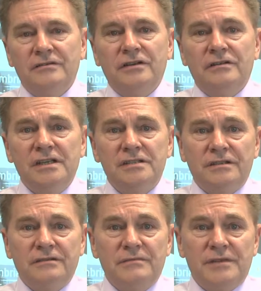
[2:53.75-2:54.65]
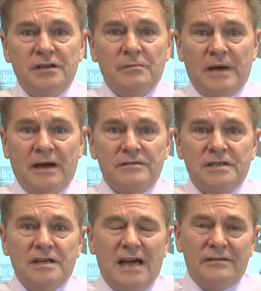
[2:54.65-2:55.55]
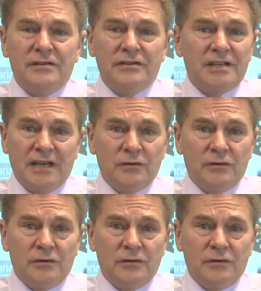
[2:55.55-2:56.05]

You need to think about how you're going to get